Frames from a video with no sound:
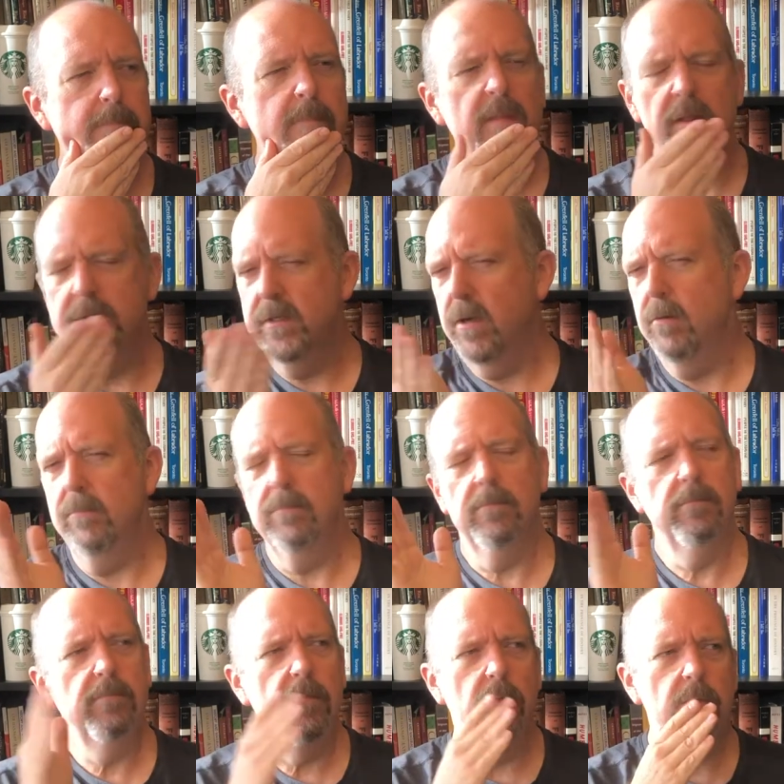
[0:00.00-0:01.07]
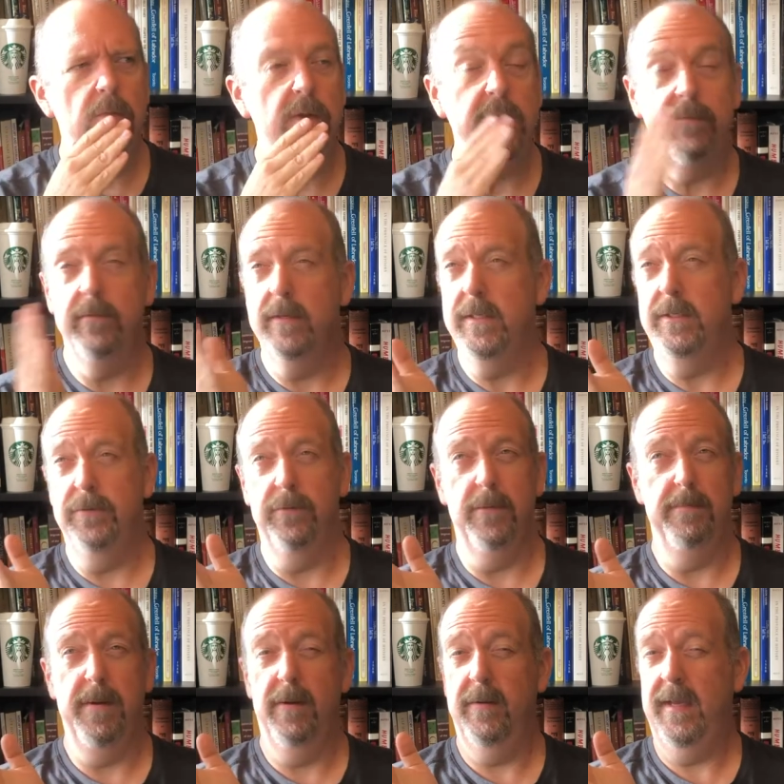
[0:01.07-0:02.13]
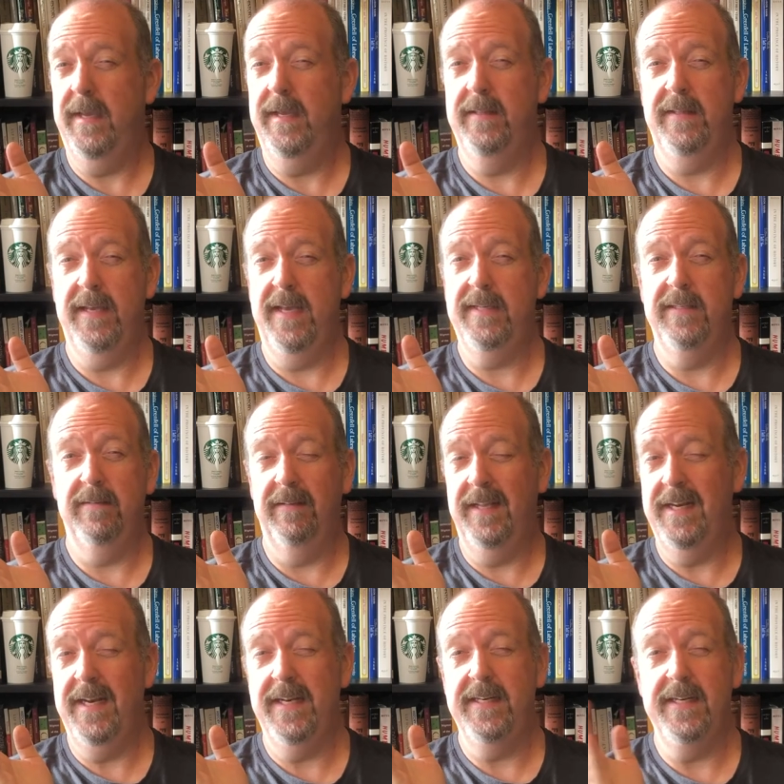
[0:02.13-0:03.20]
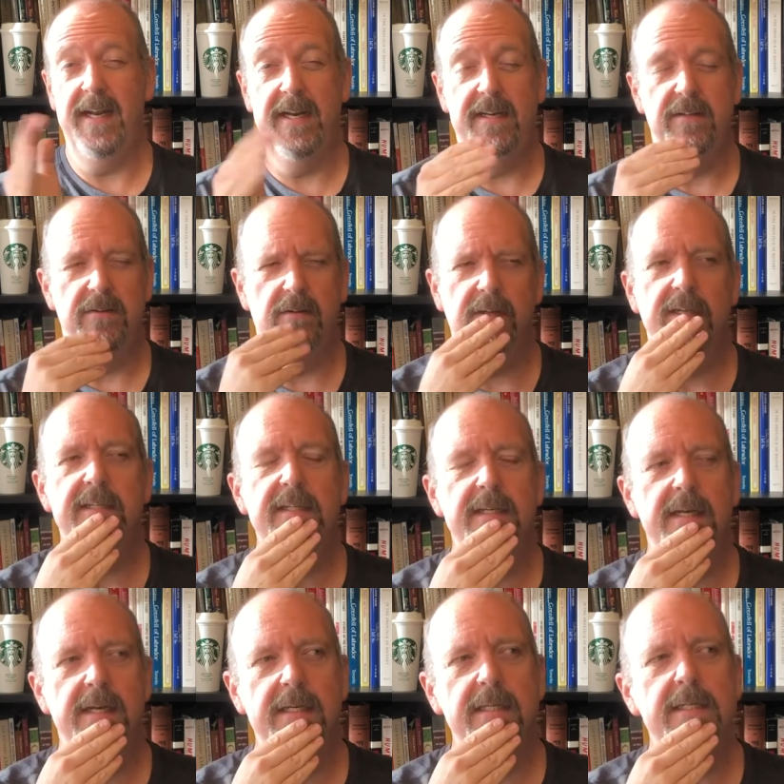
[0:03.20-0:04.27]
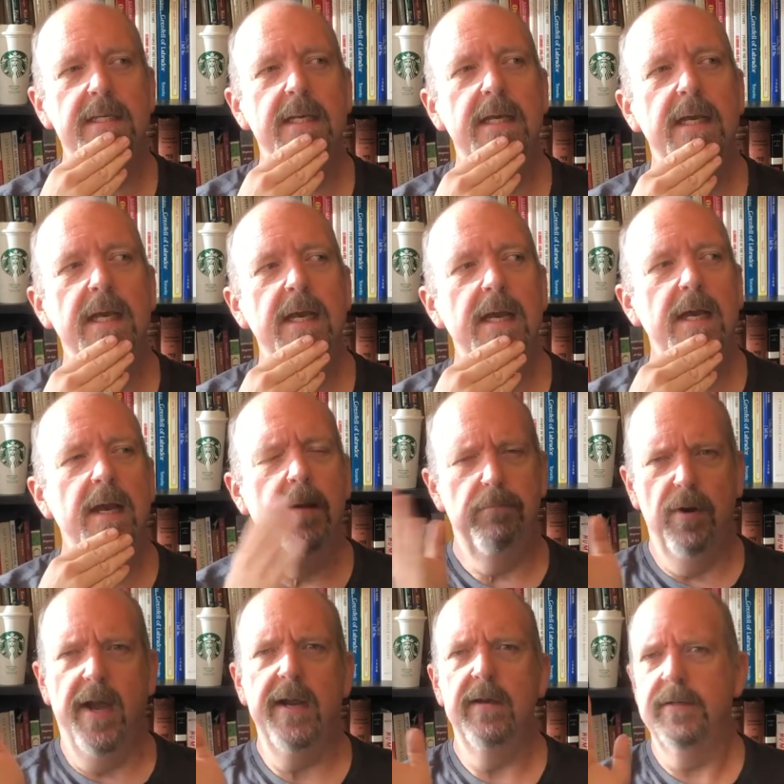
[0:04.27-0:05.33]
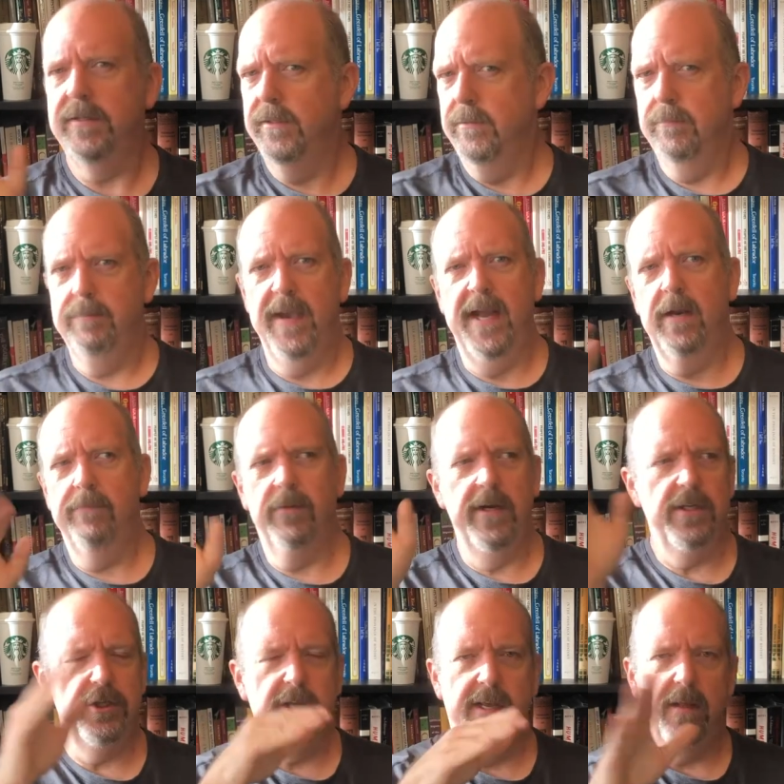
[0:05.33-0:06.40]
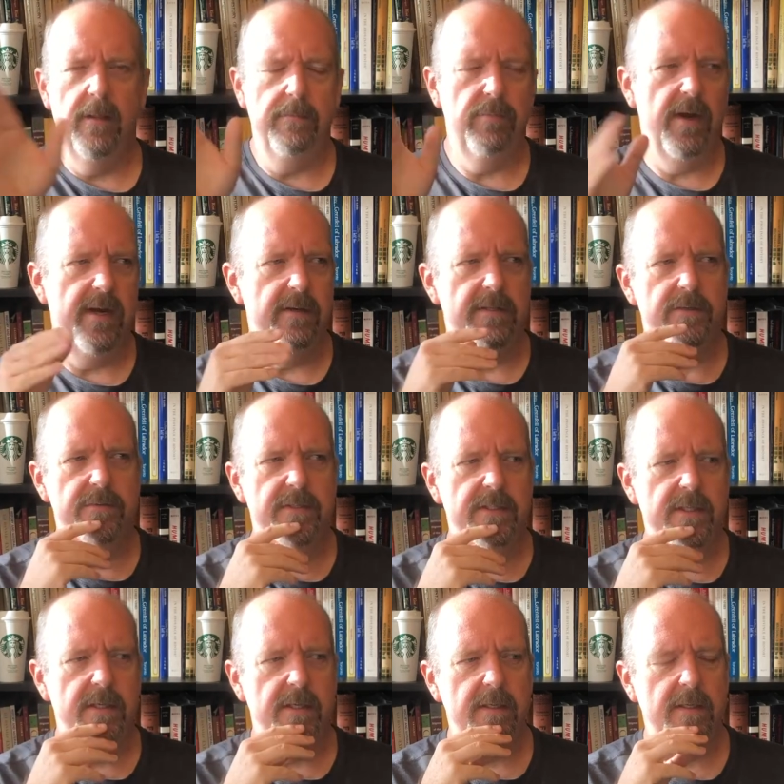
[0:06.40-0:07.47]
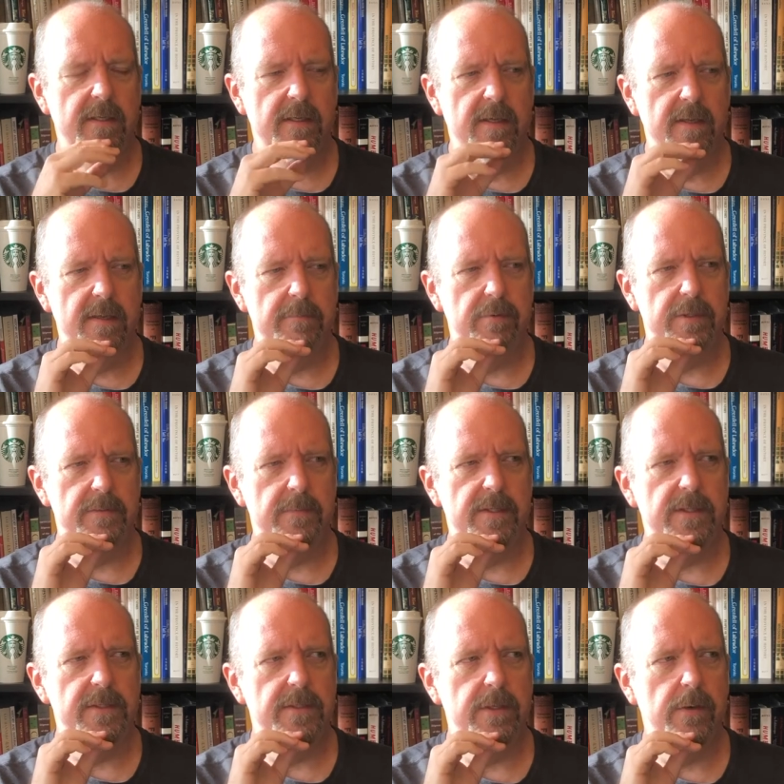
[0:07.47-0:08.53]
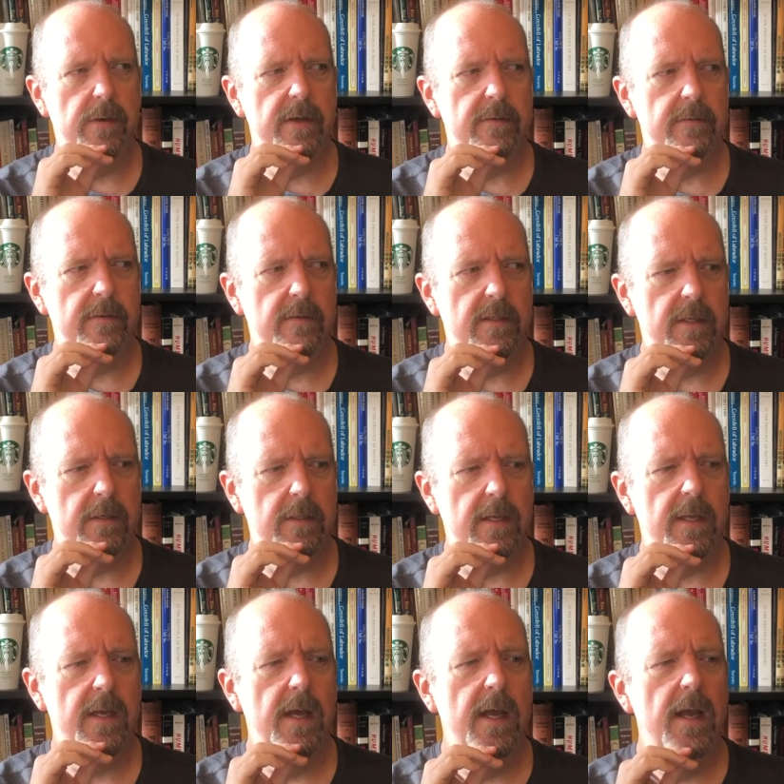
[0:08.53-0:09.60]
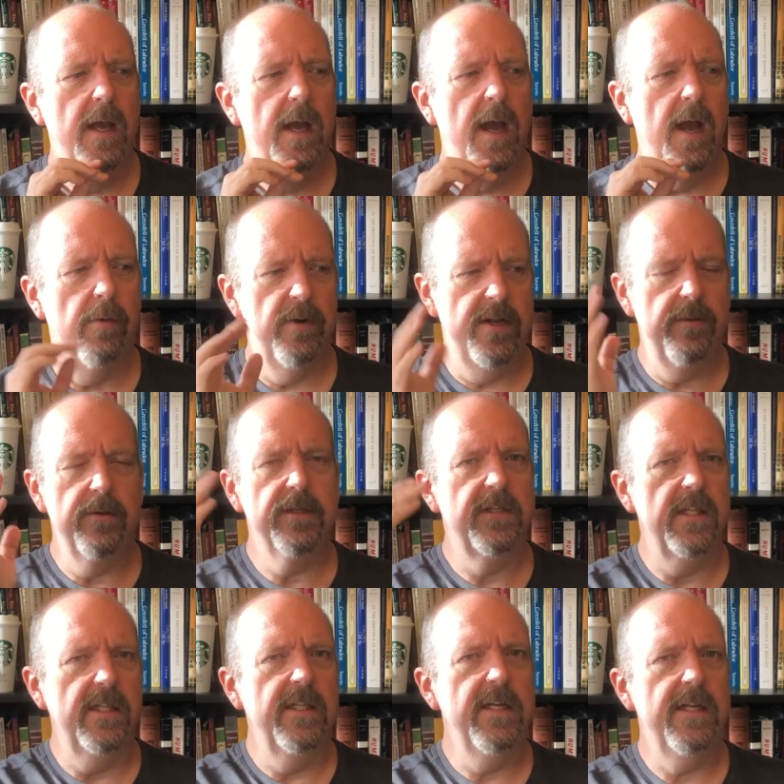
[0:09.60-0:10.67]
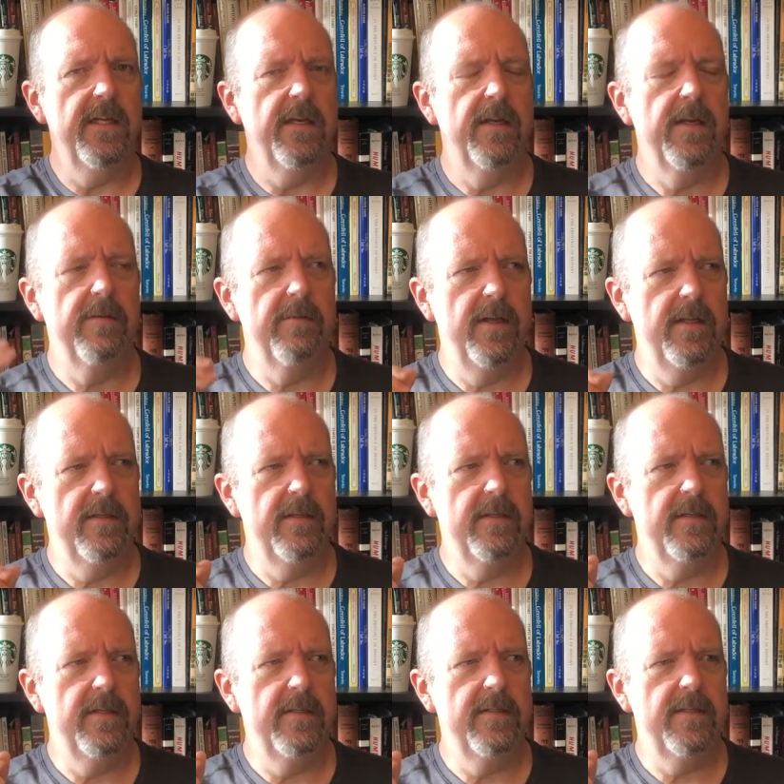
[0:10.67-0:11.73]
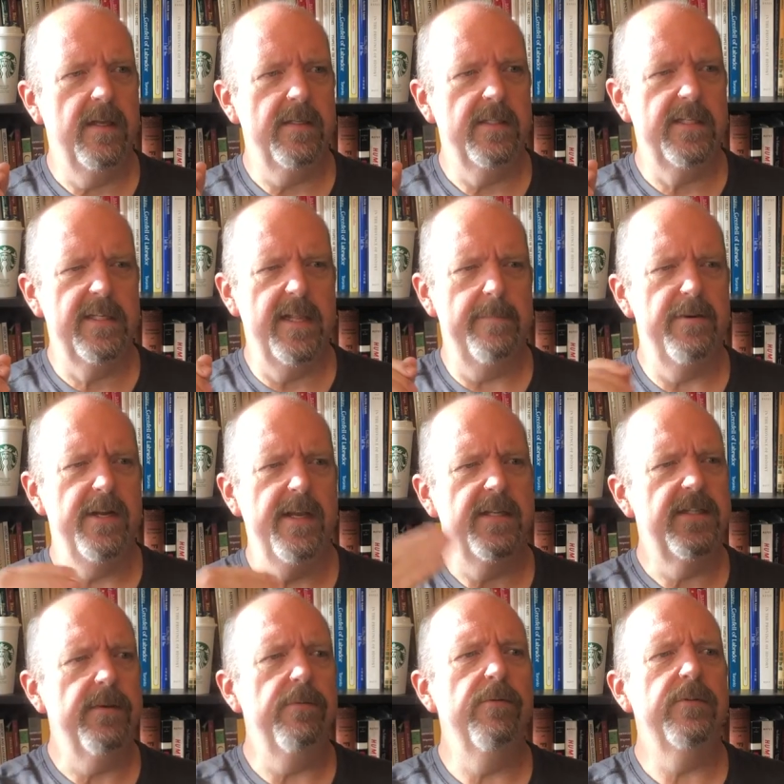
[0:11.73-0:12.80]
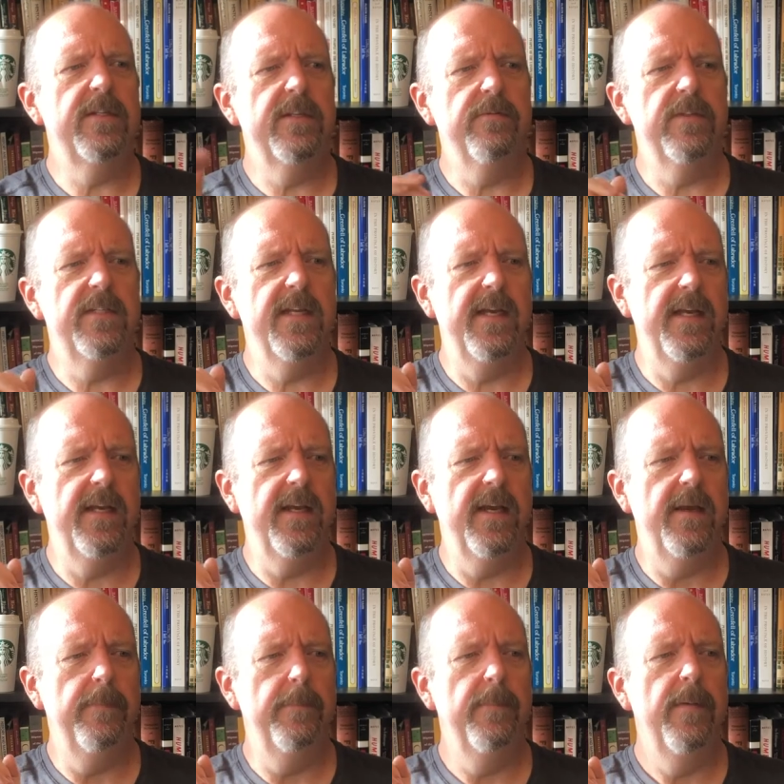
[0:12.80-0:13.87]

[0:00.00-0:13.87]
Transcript: So whenever he toured America, the eight, late 1880s, early 1890s, prior to Ballad of Reading Gaol and prior to his uh, uh, imprisonment and so on. Clearly, uh, when he was the leading uh, uh, celebrity, and someone was was saying, um,